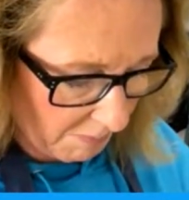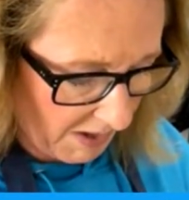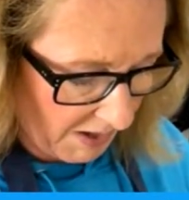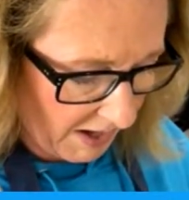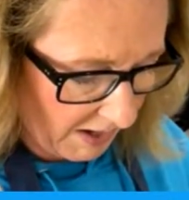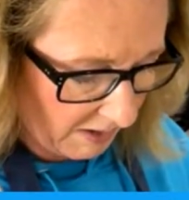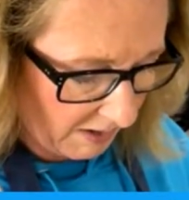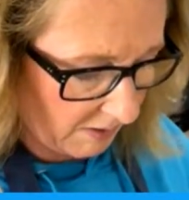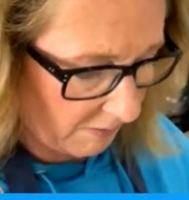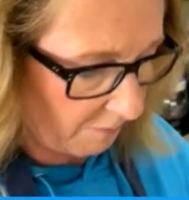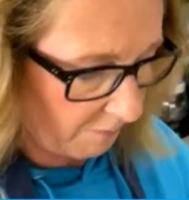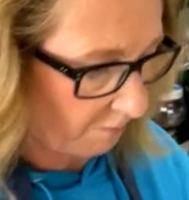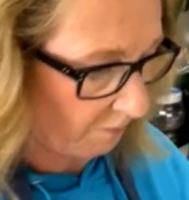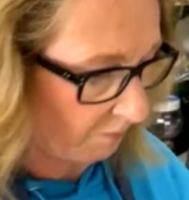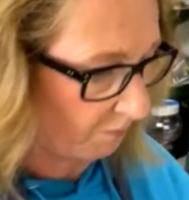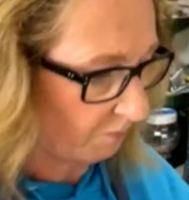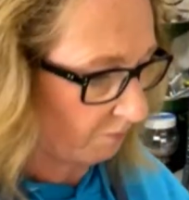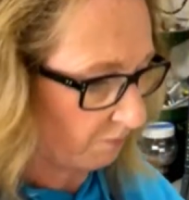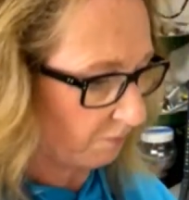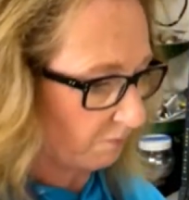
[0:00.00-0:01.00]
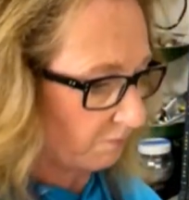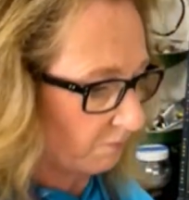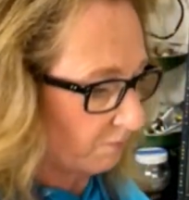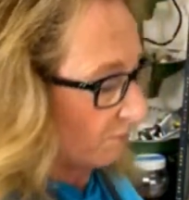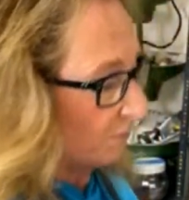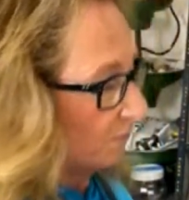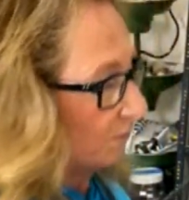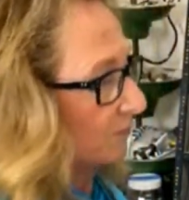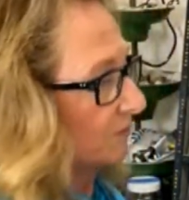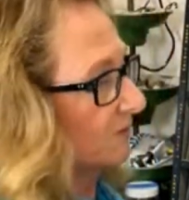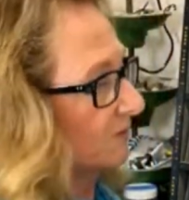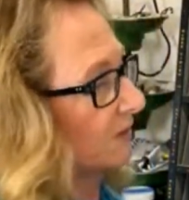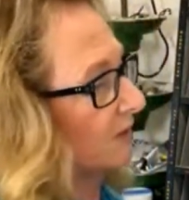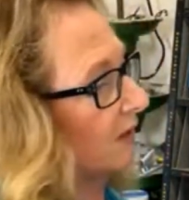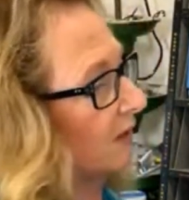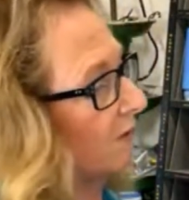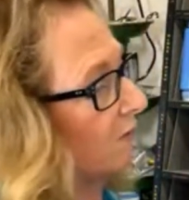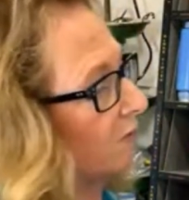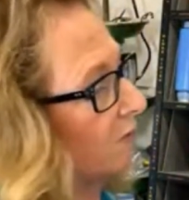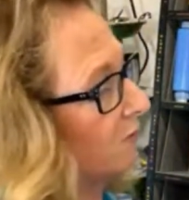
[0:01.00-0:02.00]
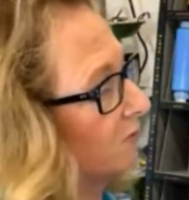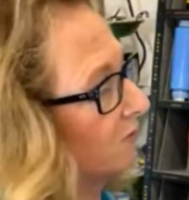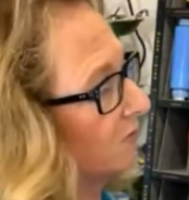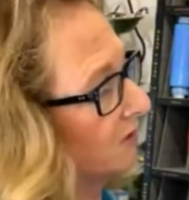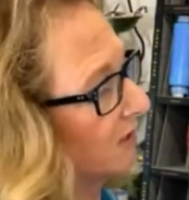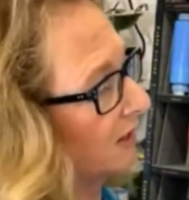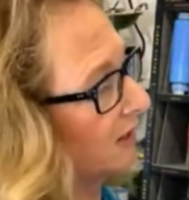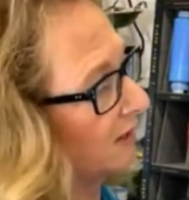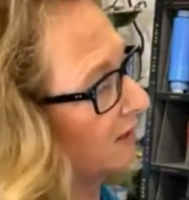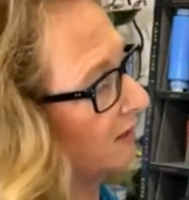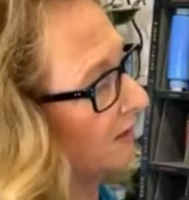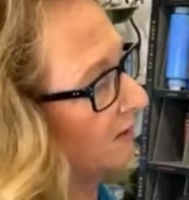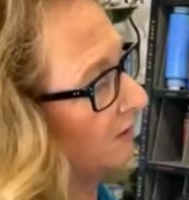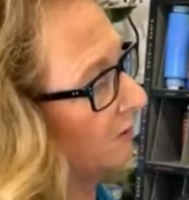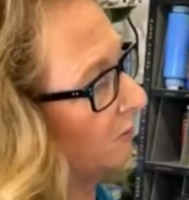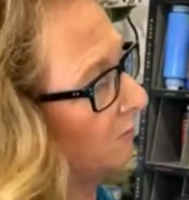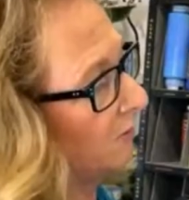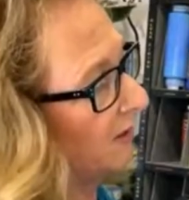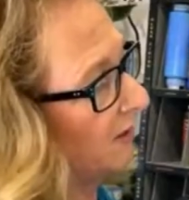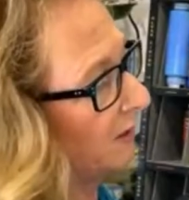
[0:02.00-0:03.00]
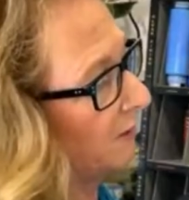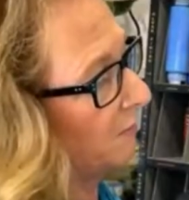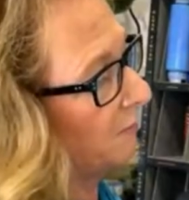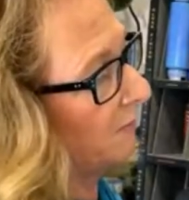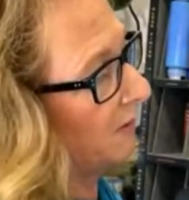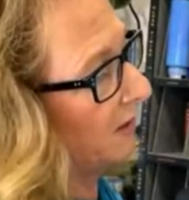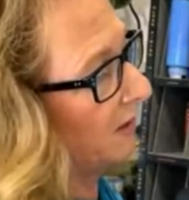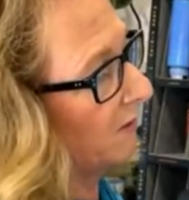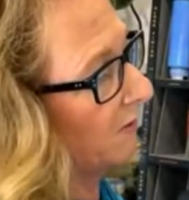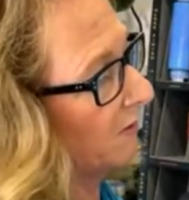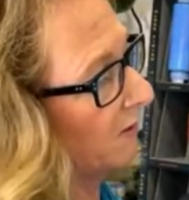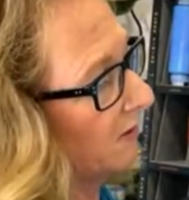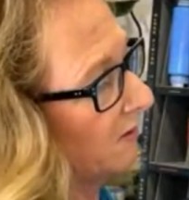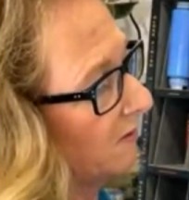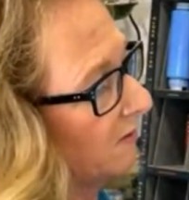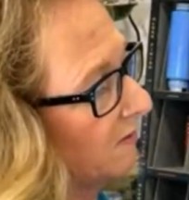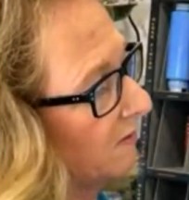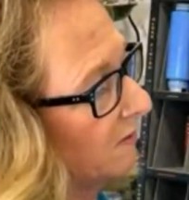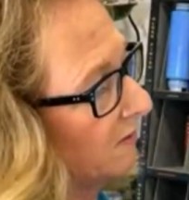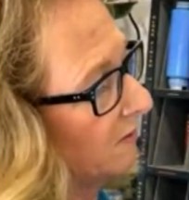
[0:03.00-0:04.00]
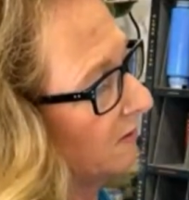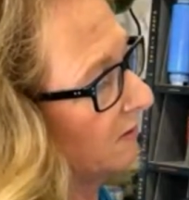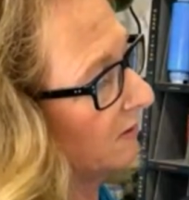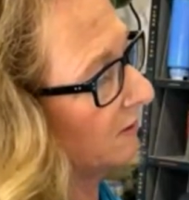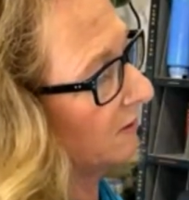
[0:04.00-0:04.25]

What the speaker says: back to now those tiny little bunny areas.